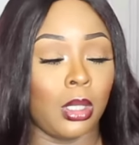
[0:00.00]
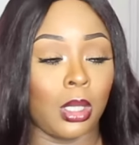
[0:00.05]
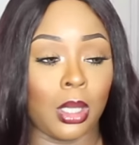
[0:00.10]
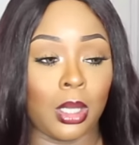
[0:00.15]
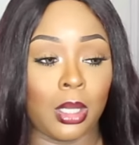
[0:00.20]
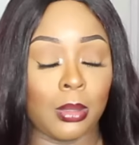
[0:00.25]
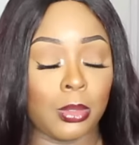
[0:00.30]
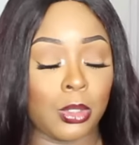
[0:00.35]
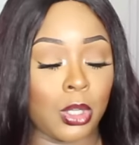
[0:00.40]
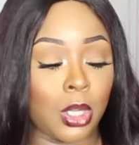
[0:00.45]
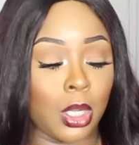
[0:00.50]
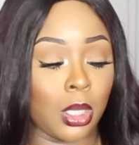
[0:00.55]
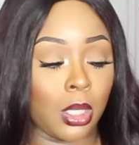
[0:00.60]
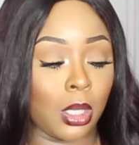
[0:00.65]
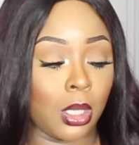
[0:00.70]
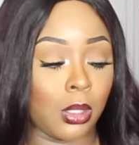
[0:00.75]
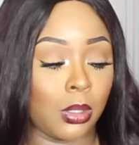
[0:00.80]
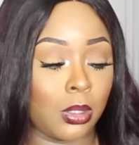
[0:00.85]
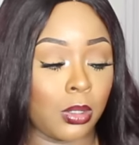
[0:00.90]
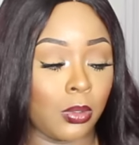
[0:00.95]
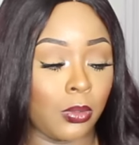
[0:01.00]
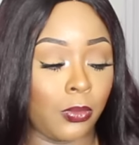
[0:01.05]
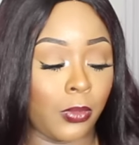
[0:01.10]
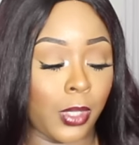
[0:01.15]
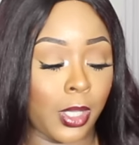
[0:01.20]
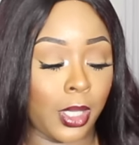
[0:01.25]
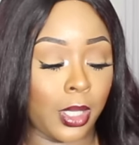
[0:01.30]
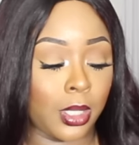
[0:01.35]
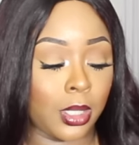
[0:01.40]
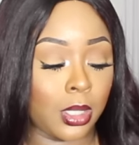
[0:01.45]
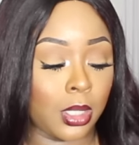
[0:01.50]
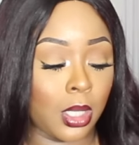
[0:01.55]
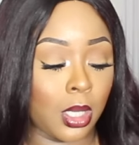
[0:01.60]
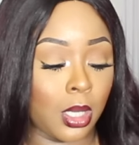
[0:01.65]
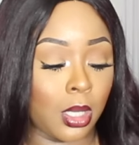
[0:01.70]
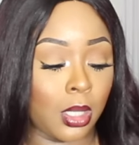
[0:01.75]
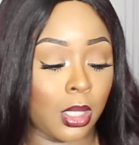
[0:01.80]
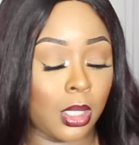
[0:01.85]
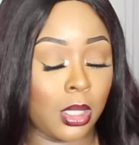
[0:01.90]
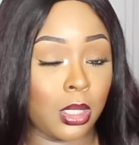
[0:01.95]
I'm trying to go too fast,
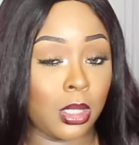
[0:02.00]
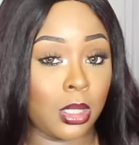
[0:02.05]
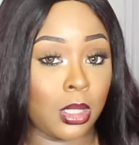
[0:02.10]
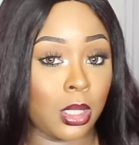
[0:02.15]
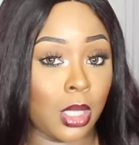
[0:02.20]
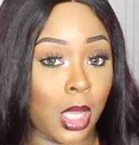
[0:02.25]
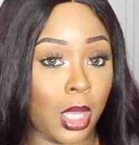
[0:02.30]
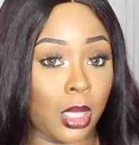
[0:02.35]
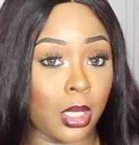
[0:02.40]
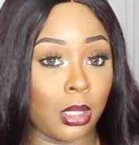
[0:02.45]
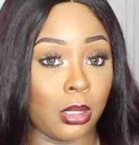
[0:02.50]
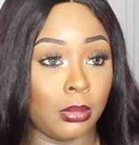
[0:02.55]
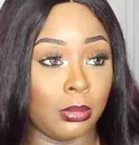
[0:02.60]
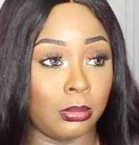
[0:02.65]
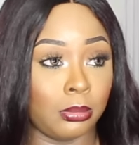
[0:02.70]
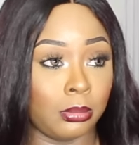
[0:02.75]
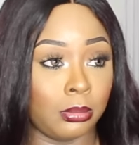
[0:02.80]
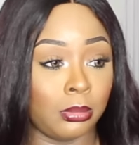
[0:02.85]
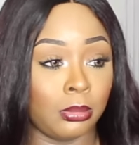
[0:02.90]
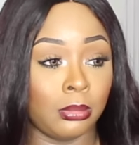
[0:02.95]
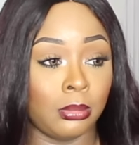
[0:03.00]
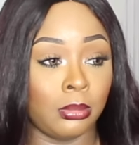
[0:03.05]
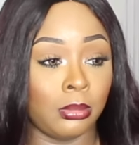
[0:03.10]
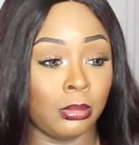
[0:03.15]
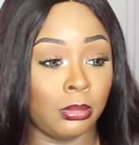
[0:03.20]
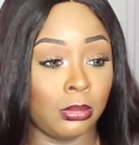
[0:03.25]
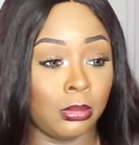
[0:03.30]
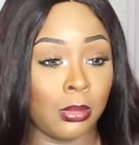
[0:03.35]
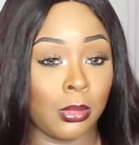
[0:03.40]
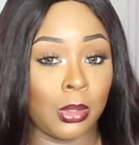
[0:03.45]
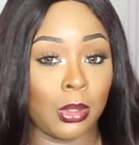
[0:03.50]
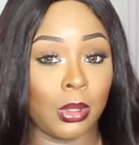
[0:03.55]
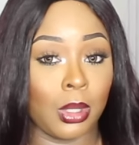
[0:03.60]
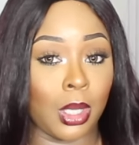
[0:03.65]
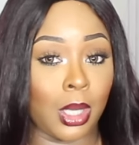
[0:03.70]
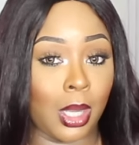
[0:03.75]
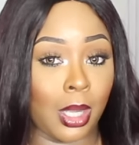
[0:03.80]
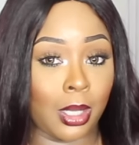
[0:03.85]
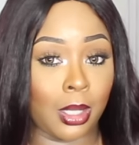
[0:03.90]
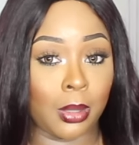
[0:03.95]
y'all. It was like 3
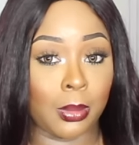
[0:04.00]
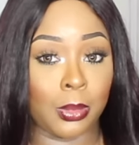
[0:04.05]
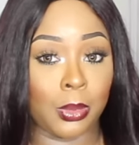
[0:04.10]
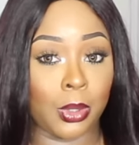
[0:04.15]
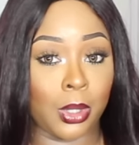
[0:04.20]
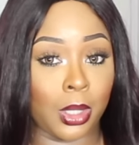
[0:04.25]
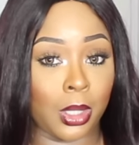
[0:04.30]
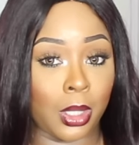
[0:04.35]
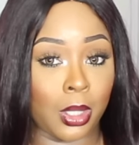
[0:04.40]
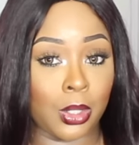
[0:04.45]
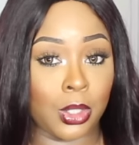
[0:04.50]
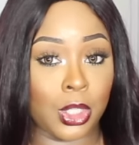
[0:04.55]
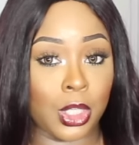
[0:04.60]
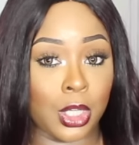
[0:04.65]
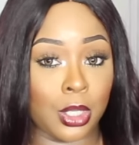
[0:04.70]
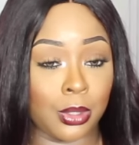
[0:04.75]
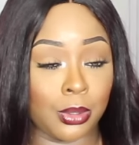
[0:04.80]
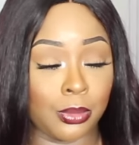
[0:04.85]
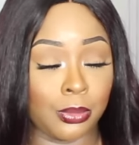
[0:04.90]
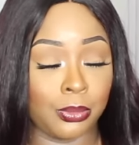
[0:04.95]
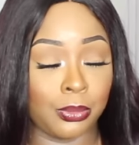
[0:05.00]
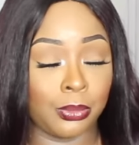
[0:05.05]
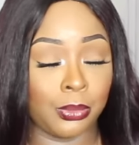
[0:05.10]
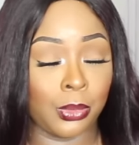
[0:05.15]
o'clock in the morning, no joke.